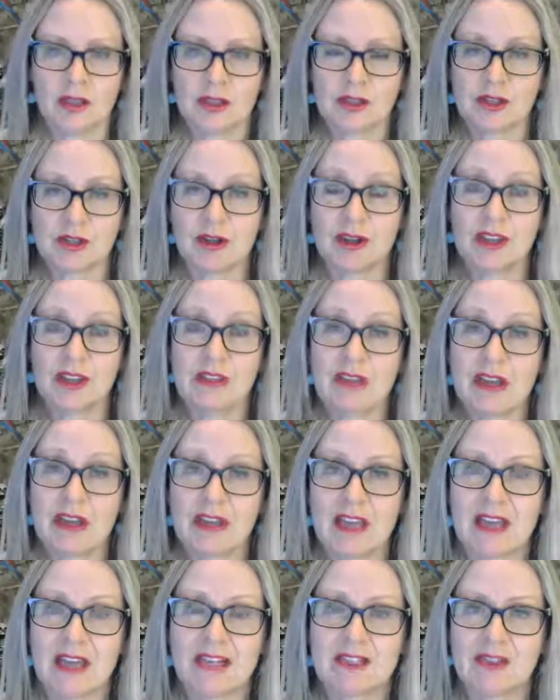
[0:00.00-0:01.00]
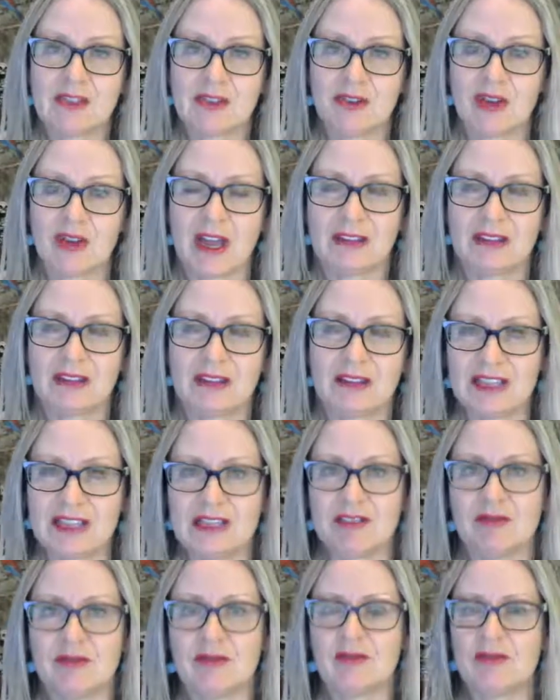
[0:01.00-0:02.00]
So in that case, you had
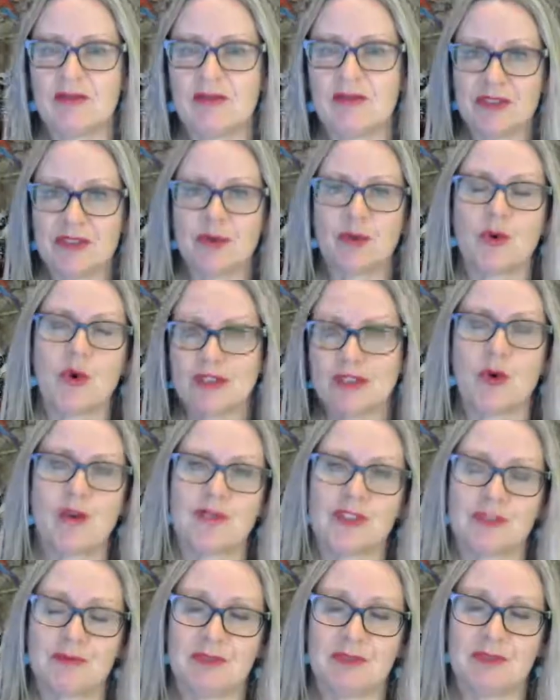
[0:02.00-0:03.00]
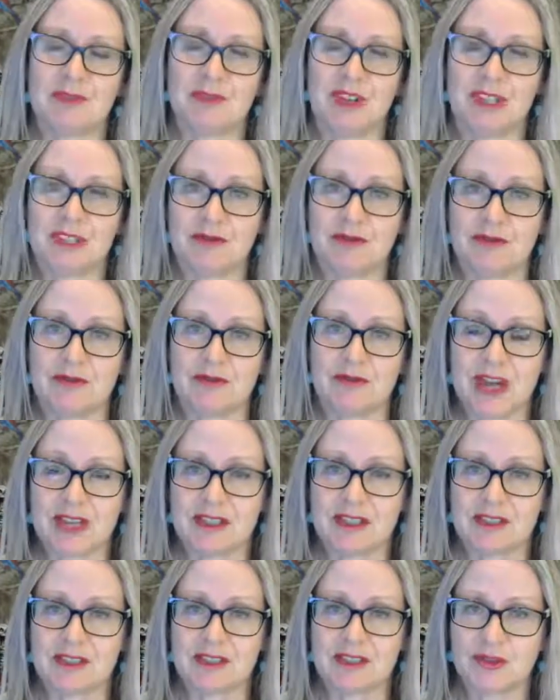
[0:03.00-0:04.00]
the vendor of some defective
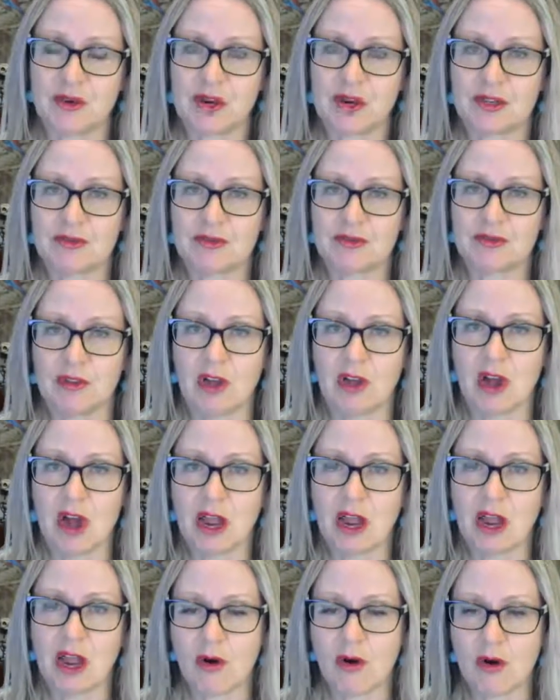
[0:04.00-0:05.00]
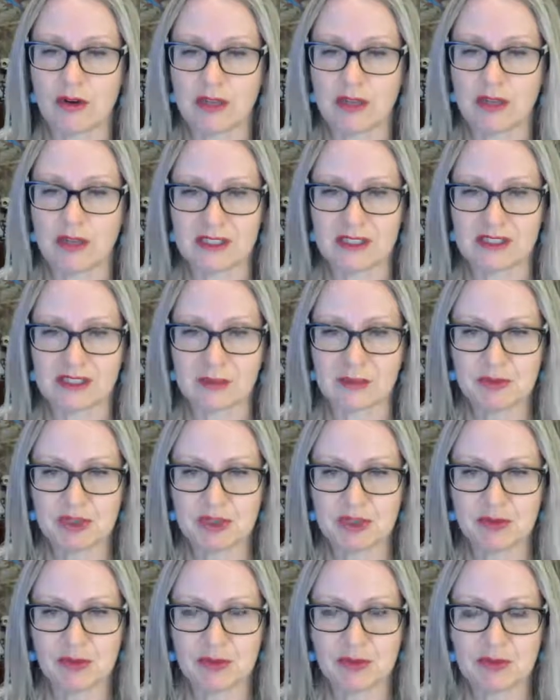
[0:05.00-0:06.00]
tractors trying to rely on an
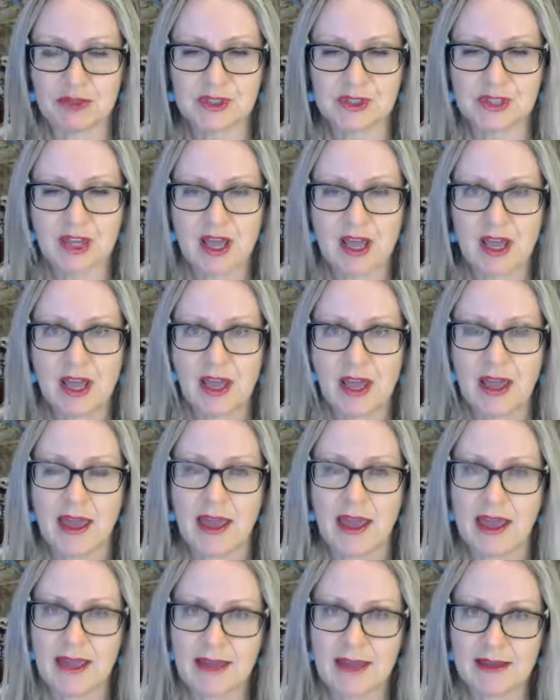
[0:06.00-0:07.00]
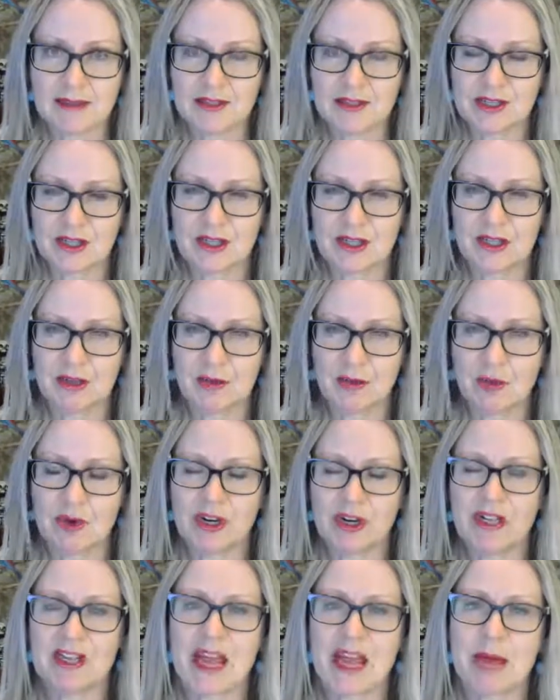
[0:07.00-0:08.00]
exemption clause, And
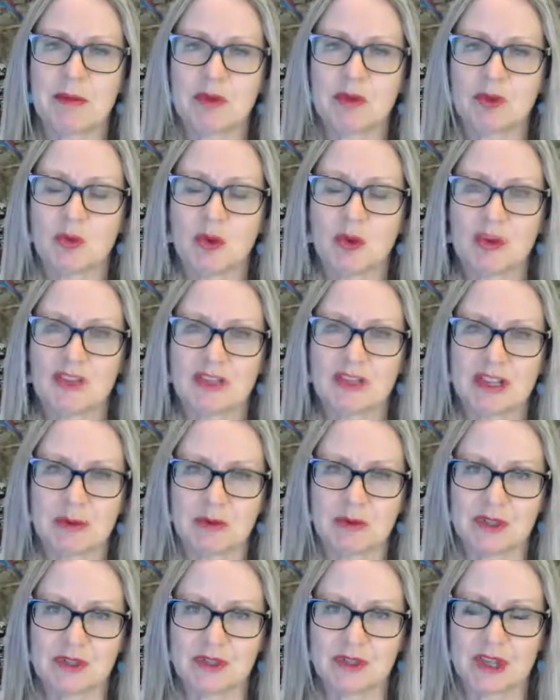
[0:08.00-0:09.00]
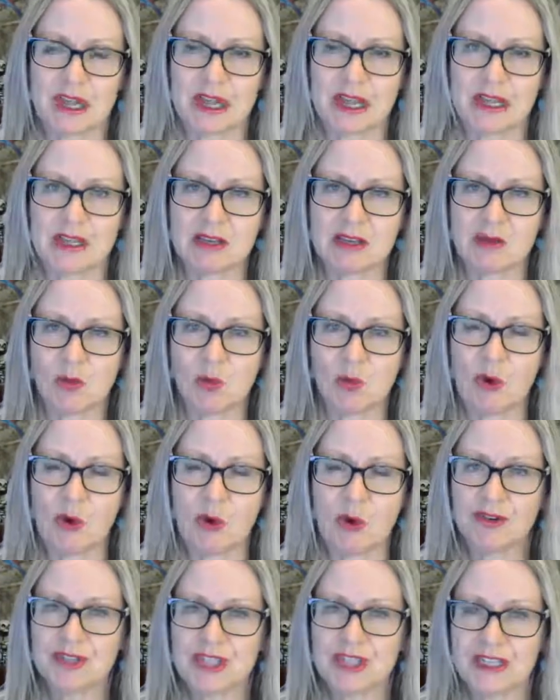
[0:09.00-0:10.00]
what had happened was there was a
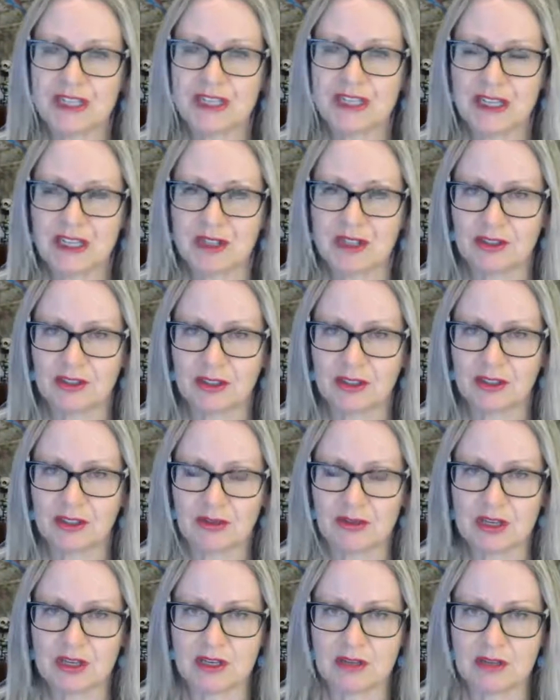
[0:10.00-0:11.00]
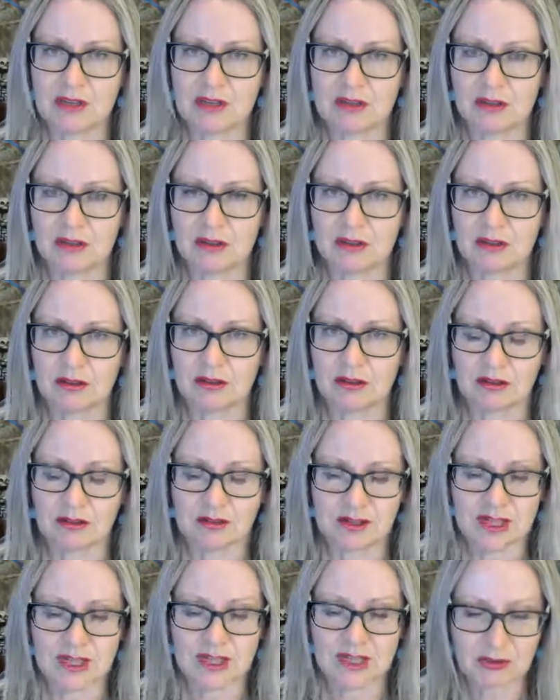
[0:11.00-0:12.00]
warranty in the
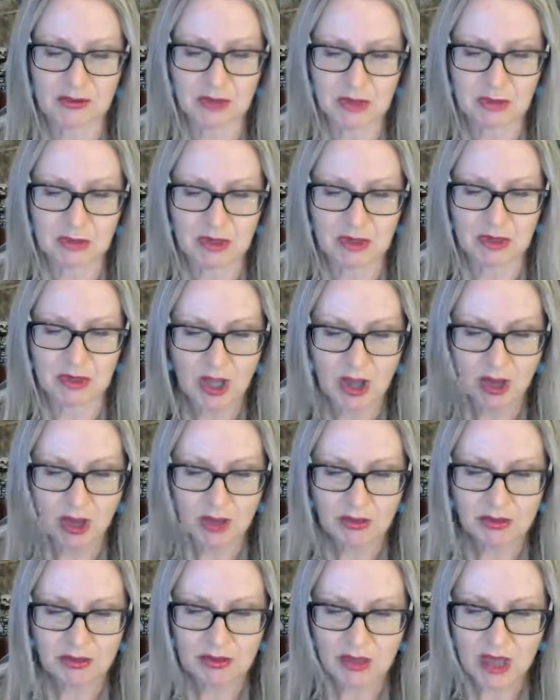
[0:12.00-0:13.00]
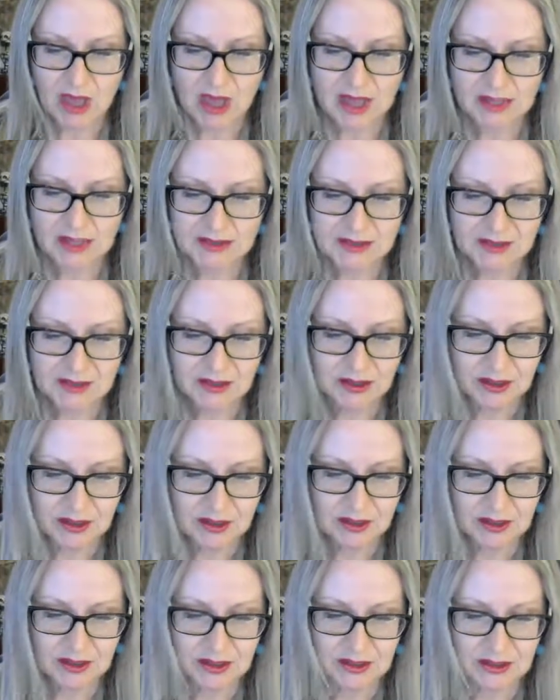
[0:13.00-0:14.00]
sale agreement that
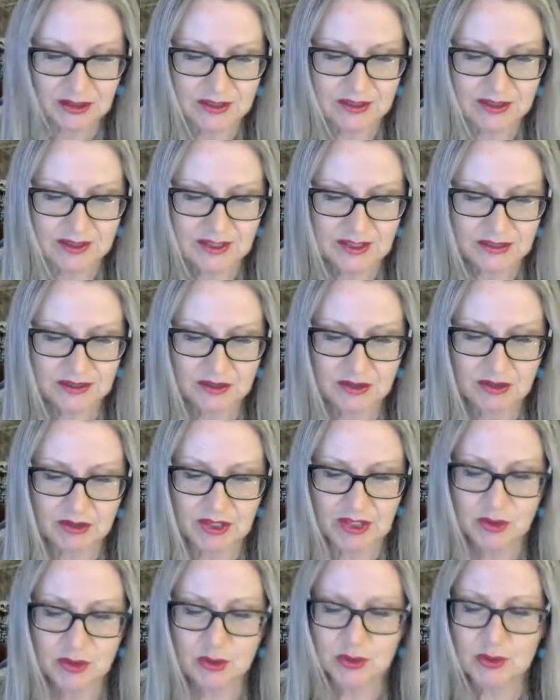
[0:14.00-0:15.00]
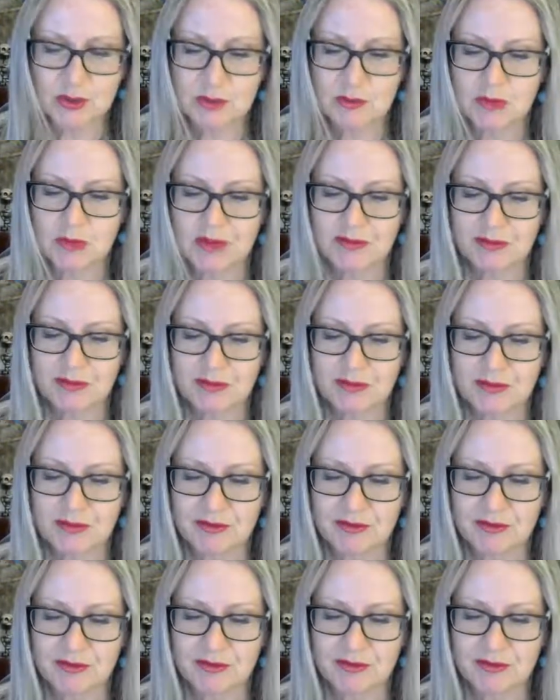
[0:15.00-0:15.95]
said that the goods would be free from